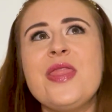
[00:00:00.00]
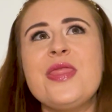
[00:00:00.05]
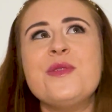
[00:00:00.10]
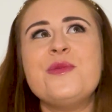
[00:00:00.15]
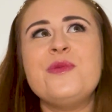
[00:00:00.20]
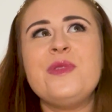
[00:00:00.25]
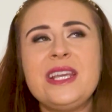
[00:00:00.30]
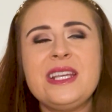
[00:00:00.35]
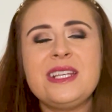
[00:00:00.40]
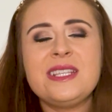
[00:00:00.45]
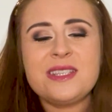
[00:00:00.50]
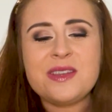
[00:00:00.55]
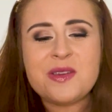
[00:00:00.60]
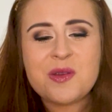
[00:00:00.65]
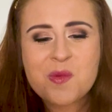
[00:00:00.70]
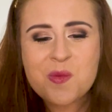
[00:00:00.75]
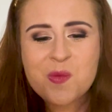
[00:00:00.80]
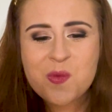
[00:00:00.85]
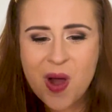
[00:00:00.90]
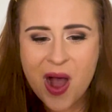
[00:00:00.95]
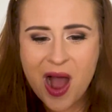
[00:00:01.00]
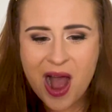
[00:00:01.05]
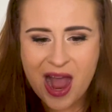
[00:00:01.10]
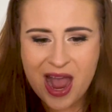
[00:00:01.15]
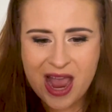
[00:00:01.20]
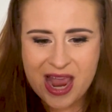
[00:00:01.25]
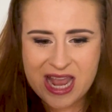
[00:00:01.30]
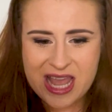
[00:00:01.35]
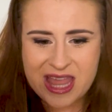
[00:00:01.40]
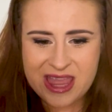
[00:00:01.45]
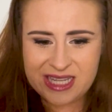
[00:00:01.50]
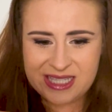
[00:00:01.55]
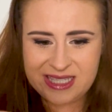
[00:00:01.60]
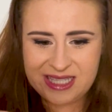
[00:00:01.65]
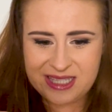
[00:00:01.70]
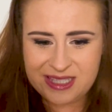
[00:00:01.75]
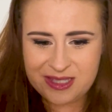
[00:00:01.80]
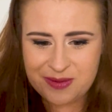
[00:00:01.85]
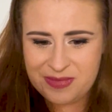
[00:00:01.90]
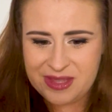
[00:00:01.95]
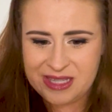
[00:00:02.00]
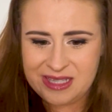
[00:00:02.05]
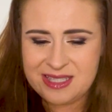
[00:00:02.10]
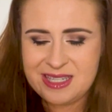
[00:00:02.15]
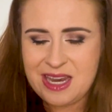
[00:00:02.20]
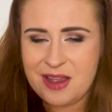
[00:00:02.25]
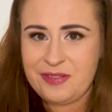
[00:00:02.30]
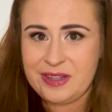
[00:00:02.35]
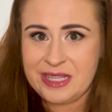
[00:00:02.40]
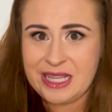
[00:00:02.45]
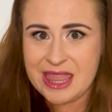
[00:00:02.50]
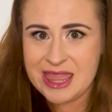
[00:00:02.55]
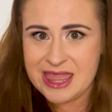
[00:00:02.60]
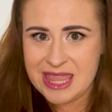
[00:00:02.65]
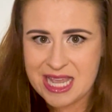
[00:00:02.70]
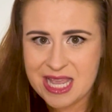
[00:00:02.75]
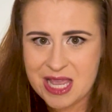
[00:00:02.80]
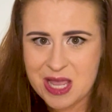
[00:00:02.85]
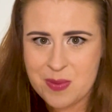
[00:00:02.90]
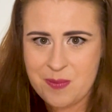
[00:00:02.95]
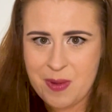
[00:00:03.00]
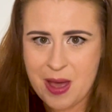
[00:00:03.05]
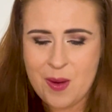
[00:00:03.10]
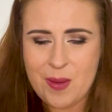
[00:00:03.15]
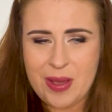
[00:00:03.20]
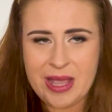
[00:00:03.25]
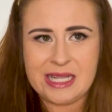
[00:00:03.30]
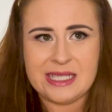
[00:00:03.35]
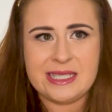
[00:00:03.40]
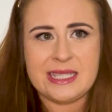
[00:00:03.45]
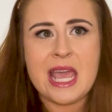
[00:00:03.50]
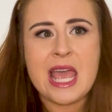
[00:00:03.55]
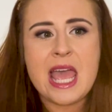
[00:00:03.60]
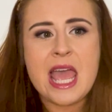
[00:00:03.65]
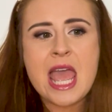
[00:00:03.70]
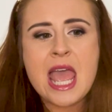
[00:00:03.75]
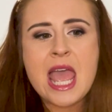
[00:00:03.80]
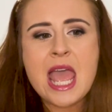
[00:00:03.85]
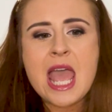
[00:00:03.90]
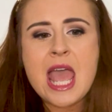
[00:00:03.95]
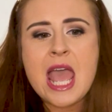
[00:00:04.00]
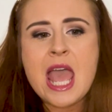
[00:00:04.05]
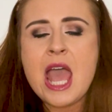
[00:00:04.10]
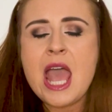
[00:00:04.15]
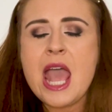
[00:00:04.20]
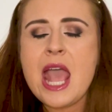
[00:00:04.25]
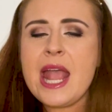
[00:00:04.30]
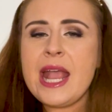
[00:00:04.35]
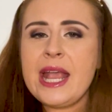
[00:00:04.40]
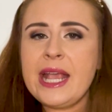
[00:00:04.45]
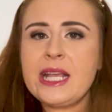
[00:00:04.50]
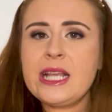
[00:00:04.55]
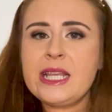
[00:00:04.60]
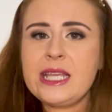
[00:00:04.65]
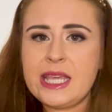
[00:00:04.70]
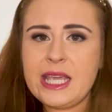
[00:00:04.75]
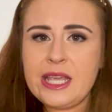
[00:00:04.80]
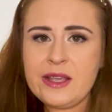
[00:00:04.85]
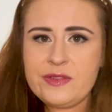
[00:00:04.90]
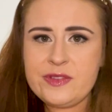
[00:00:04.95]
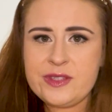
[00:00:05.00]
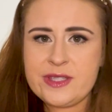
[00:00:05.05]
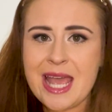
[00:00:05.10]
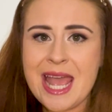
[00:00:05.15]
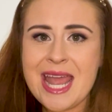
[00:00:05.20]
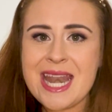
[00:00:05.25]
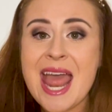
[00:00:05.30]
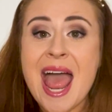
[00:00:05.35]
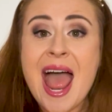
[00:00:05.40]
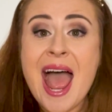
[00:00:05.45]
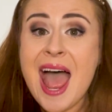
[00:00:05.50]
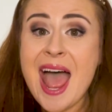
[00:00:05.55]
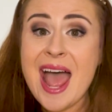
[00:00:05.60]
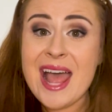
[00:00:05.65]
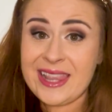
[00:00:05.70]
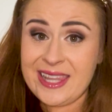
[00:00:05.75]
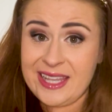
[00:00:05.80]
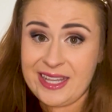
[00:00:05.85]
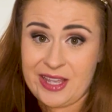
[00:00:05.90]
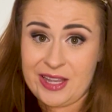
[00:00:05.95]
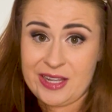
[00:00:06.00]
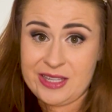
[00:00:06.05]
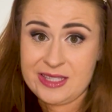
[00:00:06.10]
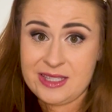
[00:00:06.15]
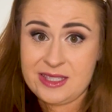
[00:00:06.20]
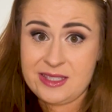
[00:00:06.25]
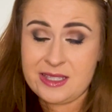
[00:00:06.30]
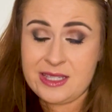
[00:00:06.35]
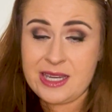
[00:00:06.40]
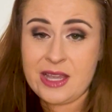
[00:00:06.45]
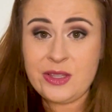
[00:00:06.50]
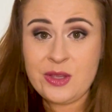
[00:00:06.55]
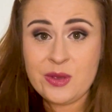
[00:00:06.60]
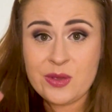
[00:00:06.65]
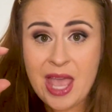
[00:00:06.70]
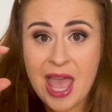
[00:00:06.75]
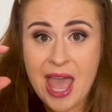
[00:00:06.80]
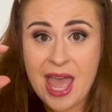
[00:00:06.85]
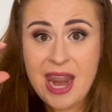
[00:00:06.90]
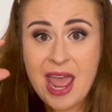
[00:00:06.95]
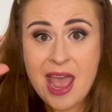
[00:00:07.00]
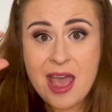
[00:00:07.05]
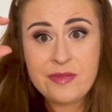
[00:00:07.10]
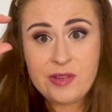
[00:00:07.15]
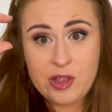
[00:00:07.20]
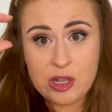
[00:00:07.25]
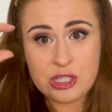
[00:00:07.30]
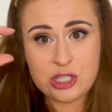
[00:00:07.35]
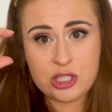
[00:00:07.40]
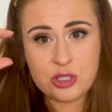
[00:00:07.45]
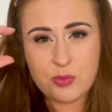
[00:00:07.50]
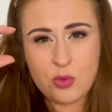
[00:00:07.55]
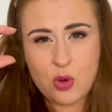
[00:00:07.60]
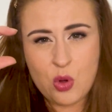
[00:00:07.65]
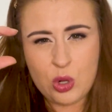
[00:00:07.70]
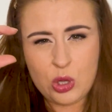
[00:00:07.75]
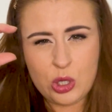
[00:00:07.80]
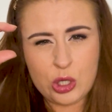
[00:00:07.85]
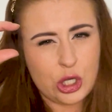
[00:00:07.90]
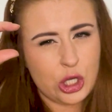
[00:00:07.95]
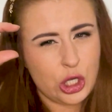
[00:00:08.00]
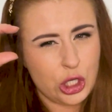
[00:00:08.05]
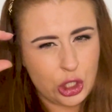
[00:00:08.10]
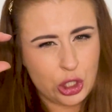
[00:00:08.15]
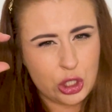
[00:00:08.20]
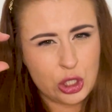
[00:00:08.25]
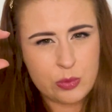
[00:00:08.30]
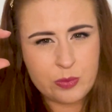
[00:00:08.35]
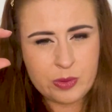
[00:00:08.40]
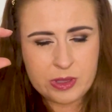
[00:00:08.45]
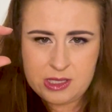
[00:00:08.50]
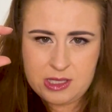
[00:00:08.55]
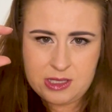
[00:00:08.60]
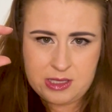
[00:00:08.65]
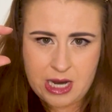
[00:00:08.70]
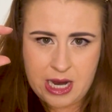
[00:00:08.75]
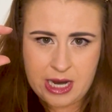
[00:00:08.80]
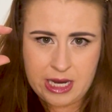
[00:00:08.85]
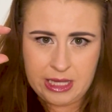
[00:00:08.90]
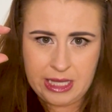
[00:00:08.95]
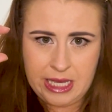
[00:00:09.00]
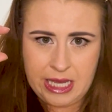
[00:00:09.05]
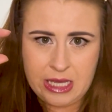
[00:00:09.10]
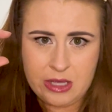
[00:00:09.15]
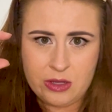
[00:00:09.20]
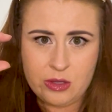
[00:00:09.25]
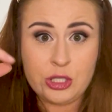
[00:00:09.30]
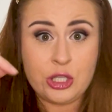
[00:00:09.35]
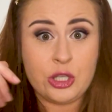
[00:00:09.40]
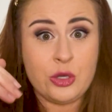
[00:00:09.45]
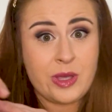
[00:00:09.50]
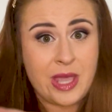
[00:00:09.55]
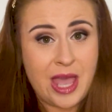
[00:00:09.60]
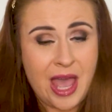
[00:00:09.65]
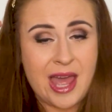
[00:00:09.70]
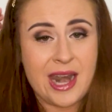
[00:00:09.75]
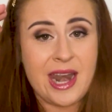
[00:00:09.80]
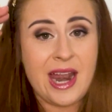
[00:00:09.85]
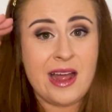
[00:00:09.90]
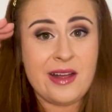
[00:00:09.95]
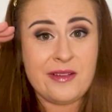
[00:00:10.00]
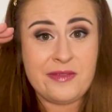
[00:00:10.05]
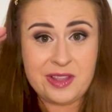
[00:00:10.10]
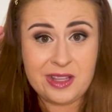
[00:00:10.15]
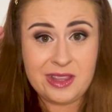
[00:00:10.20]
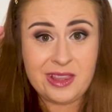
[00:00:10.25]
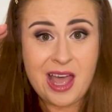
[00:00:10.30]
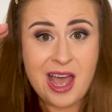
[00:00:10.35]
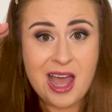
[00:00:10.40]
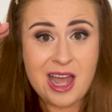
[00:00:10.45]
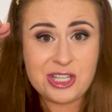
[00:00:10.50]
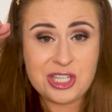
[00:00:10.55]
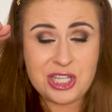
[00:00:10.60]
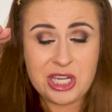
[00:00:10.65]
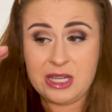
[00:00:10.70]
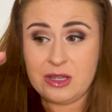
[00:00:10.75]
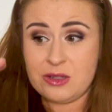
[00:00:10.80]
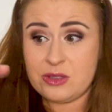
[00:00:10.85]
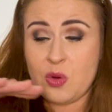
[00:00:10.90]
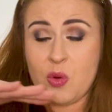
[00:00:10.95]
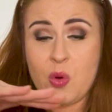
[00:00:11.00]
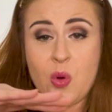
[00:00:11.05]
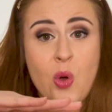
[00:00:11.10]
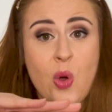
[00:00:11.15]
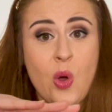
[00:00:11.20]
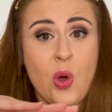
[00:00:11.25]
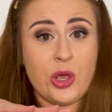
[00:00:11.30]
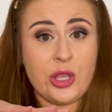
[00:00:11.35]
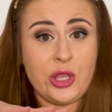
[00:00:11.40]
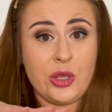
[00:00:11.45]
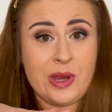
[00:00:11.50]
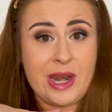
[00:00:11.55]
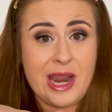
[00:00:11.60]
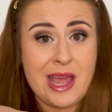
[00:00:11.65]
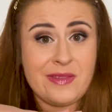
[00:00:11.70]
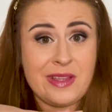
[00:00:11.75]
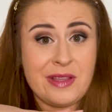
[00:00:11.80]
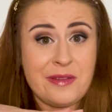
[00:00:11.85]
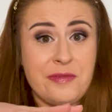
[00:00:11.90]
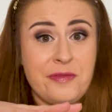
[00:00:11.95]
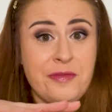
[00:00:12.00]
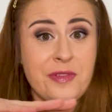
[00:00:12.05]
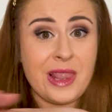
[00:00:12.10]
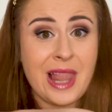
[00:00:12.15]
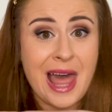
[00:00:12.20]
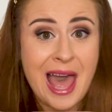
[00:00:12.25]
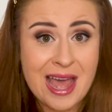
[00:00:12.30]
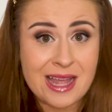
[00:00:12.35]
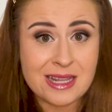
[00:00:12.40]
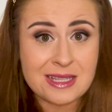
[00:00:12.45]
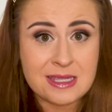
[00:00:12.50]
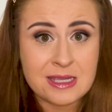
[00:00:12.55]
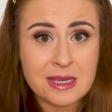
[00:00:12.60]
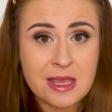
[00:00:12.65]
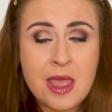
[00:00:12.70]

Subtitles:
the reason why this is something to definitely think about is it gives an elegance. Now you can have a smaller Cuban style heel, you can have the larger heels, or you can have it flat.